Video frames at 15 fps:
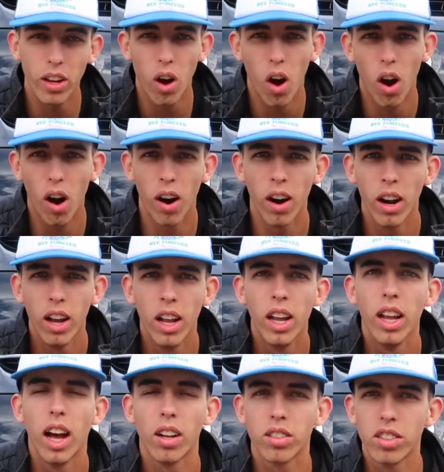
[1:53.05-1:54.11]
the car,
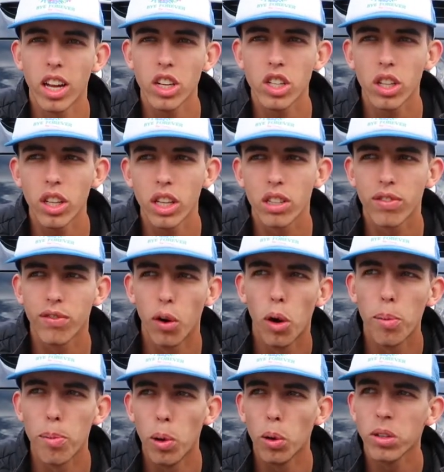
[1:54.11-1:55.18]
essentially it's
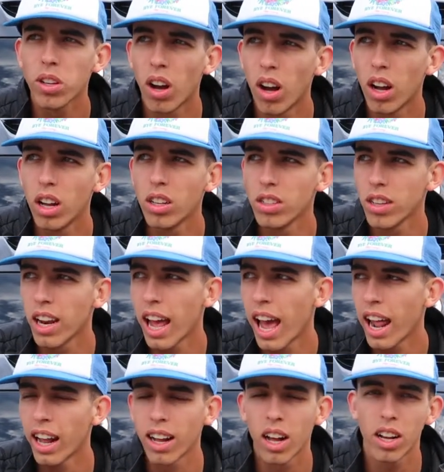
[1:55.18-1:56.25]
full bolt-ons and it
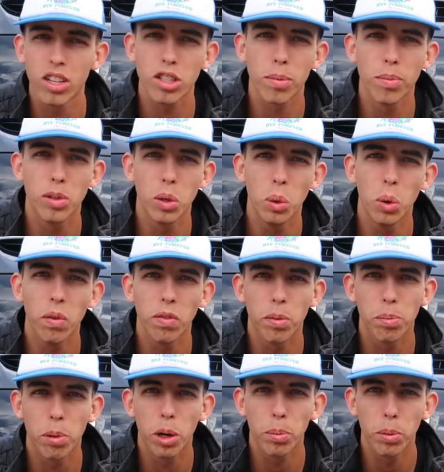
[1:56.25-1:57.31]
had a custom tune
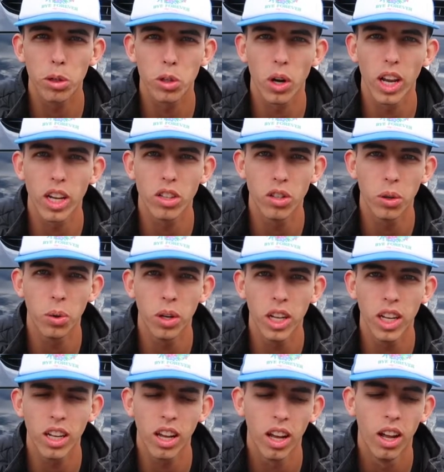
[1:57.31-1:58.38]
from Purple Drank
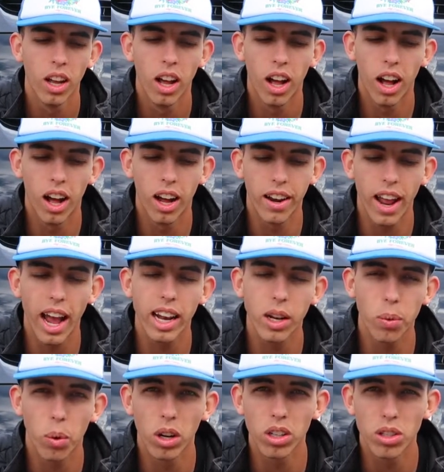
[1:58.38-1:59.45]
Tuning, uh,
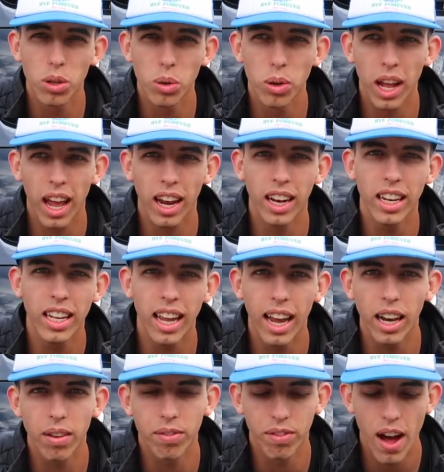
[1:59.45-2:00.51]
91 tune and an
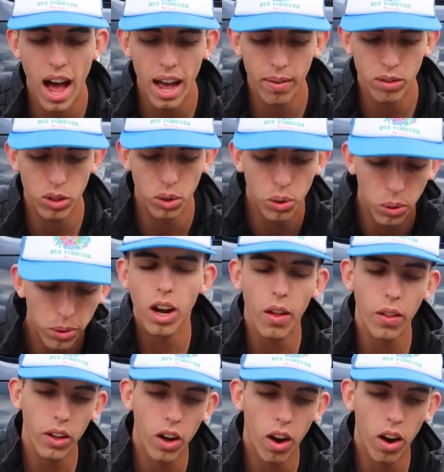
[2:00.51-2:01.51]
E85 tune. Got the